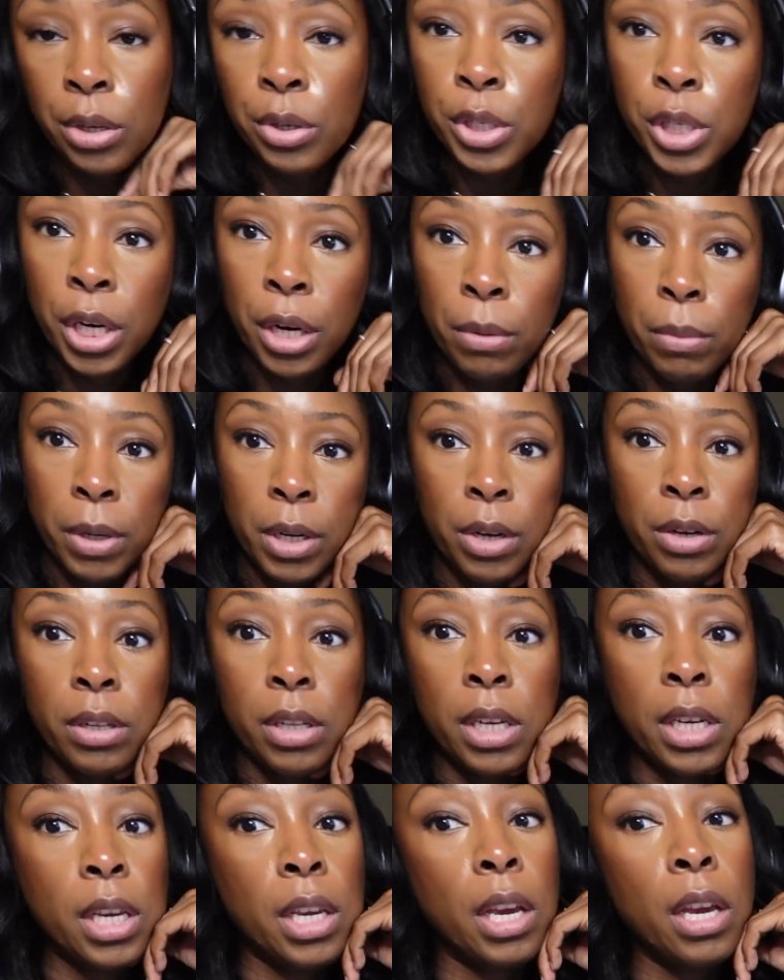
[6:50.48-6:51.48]
you share what you're
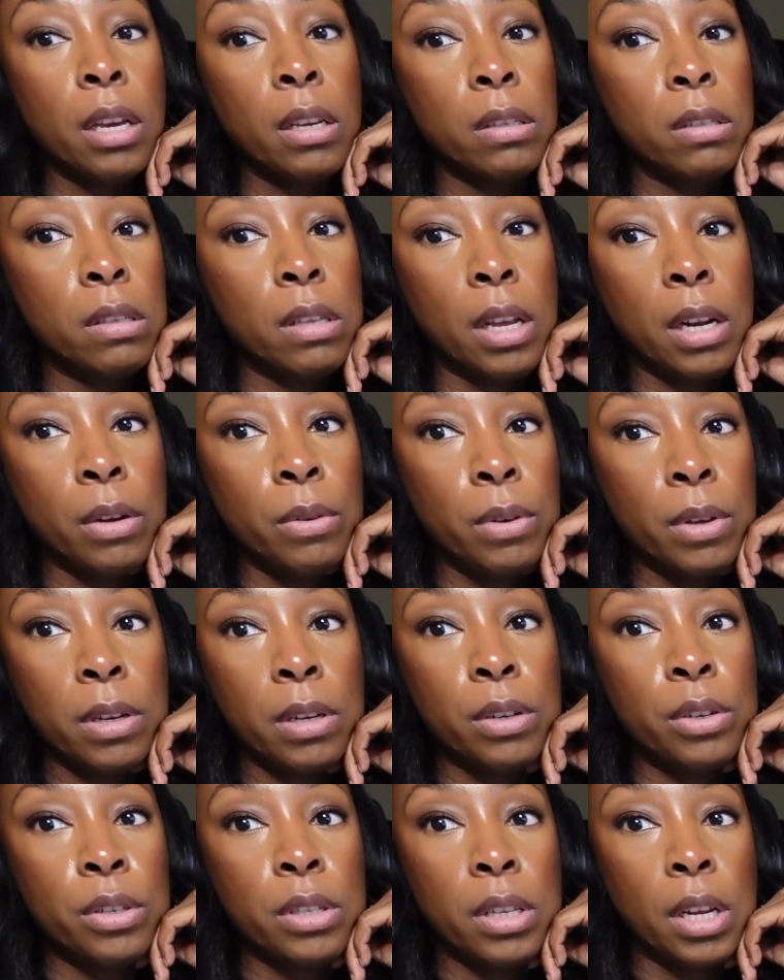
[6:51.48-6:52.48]
looking at? Because I don't
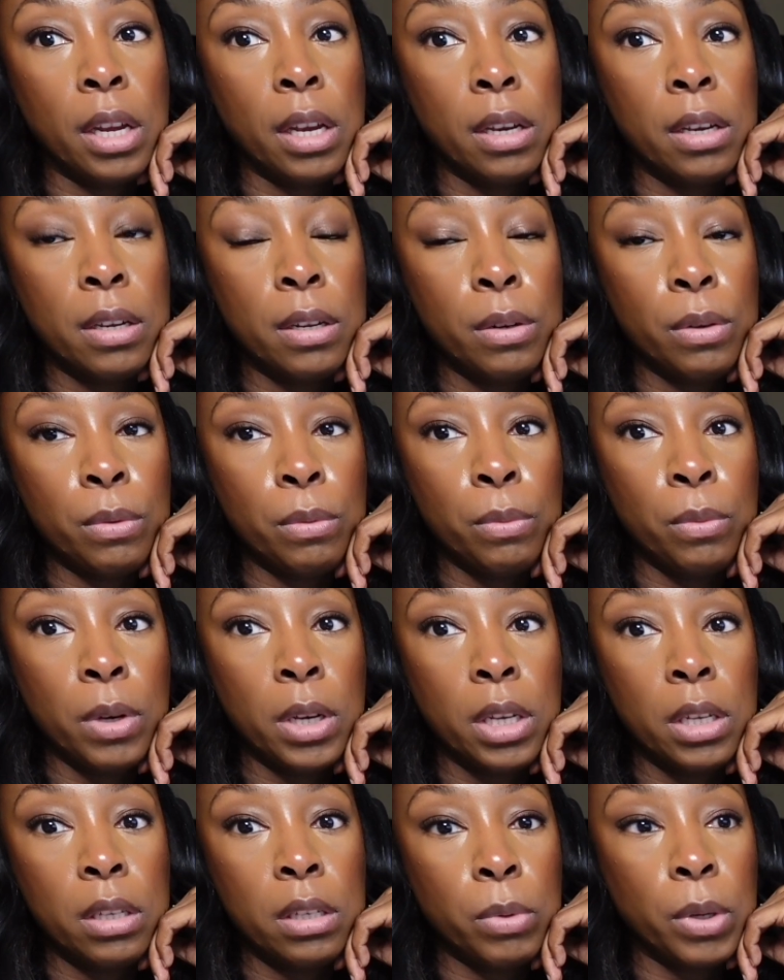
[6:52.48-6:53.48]
understand
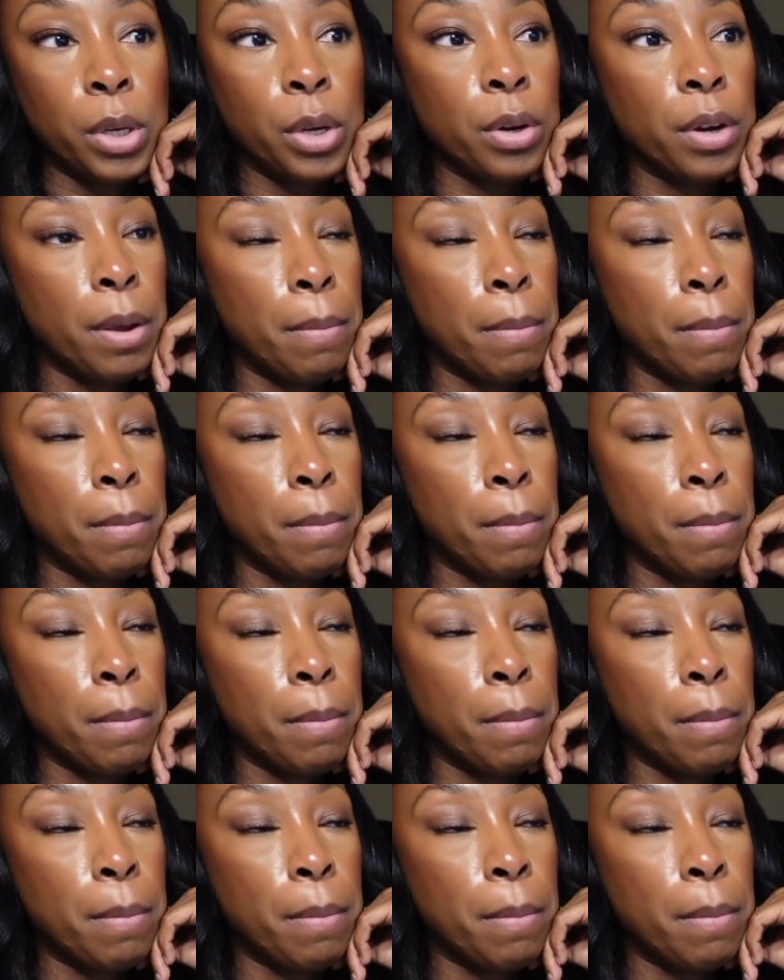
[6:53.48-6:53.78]
what you're